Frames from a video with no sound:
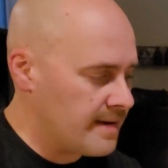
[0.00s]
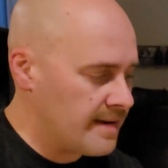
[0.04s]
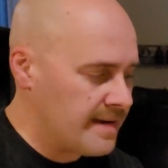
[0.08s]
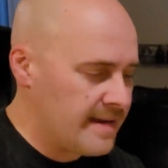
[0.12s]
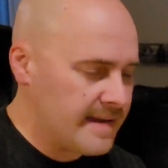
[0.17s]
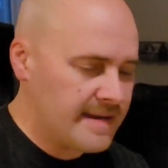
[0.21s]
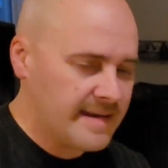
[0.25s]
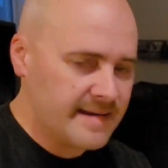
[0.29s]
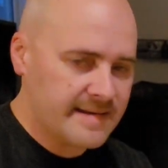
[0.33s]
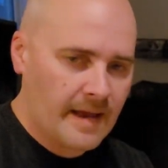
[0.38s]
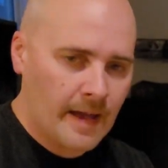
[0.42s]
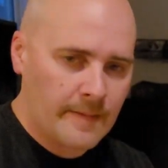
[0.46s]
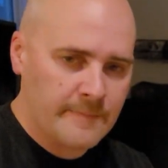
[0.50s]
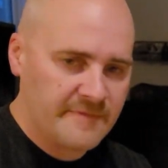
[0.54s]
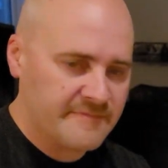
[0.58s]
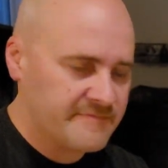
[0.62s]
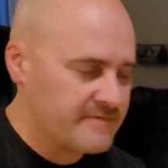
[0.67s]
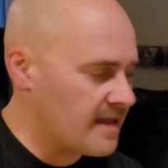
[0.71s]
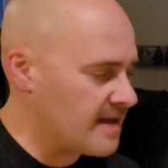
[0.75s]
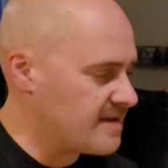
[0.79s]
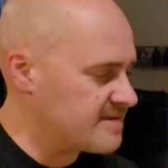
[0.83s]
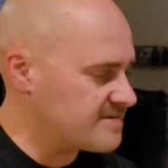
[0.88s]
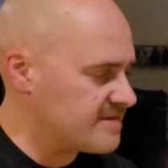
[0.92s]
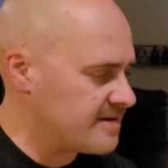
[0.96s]
any type of
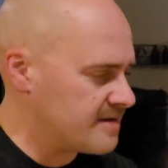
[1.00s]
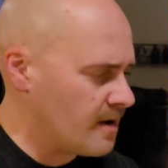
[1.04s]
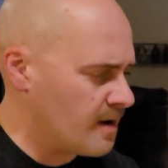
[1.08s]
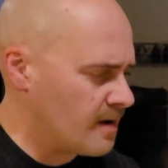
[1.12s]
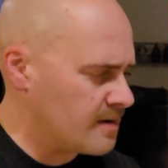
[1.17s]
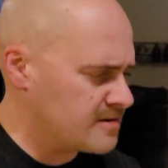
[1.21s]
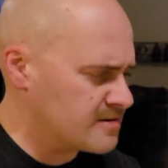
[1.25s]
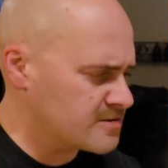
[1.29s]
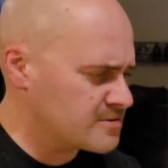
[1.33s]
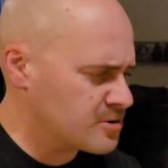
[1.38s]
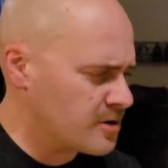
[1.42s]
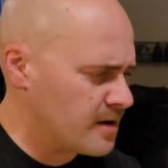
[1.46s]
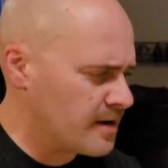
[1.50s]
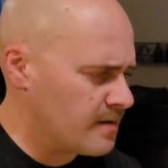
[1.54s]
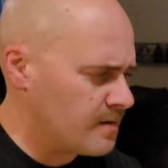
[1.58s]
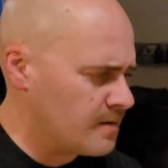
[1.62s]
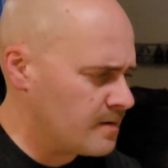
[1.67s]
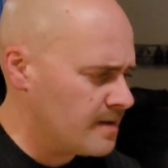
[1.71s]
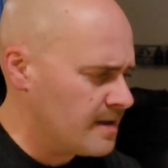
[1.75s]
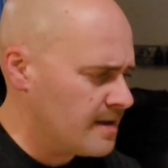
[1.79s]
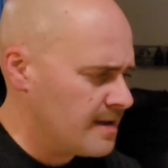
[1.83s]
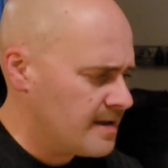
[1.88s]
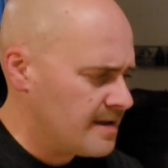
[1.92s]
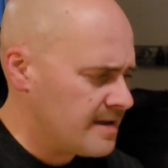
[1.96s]
flat set on a
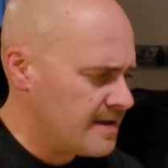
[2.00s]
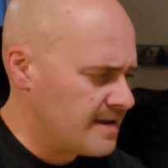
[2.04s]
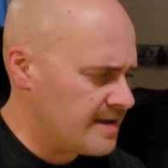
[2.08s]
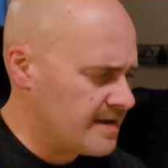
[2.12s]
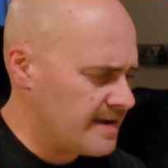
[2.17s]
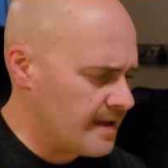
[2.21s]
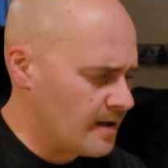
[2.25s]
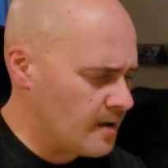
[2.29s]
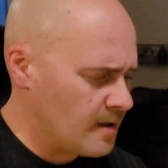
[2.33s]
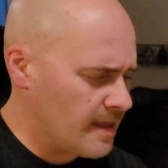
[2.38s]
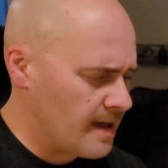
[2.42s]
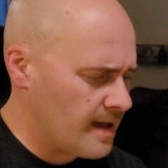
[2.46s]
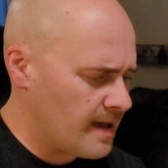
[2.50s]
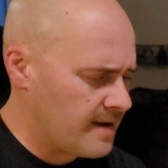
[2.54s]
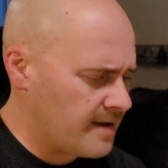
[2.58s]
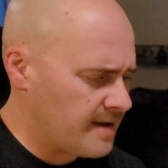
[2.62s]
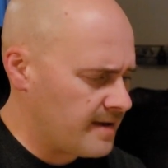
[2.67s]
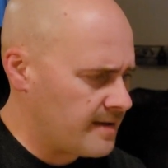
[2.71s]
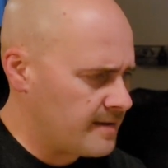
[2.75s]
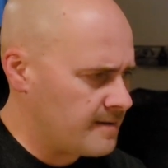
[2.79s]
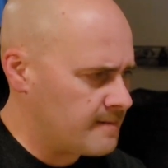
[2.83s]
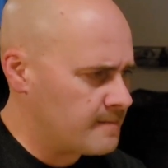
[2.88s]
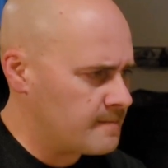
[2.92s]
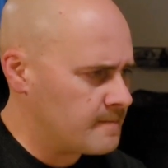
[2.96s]
trail, you nail that
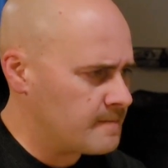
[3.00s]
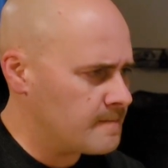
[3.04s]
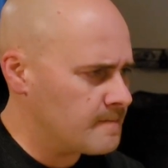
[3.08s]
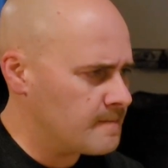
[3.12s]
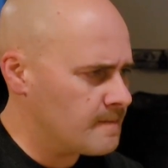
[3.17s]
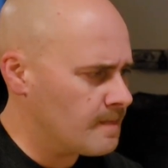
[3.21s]
in,